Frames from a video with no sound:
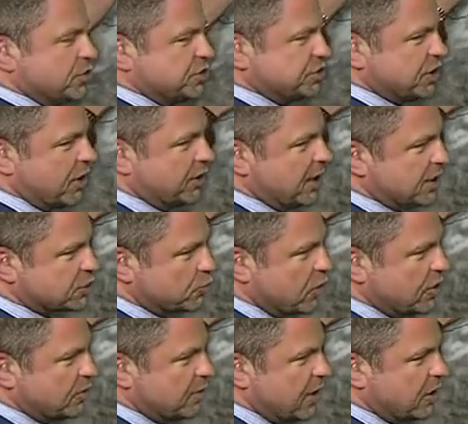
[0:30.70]
which is our next
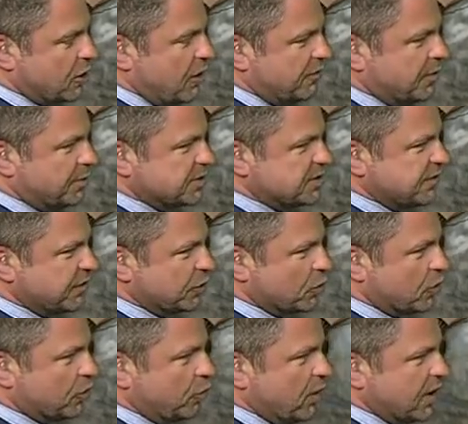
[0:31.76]
weather maker off the Pacific
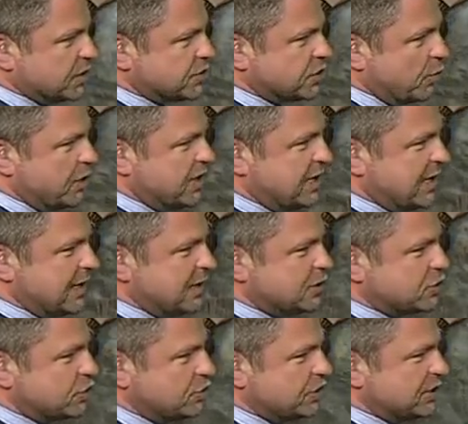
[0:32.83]
Northwest. So we get
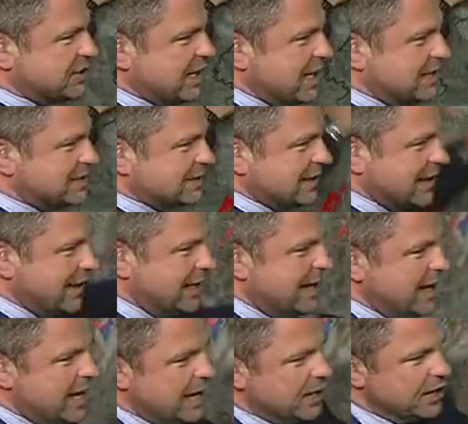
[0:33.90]
into the day today.
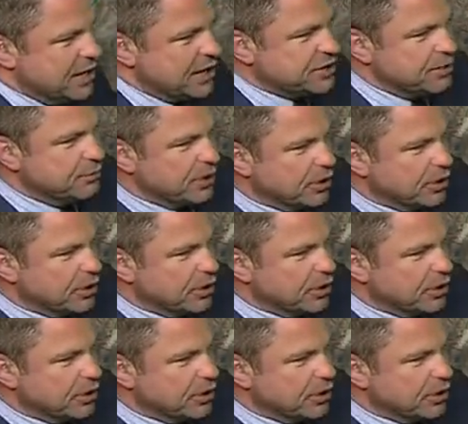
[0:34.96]
Nothing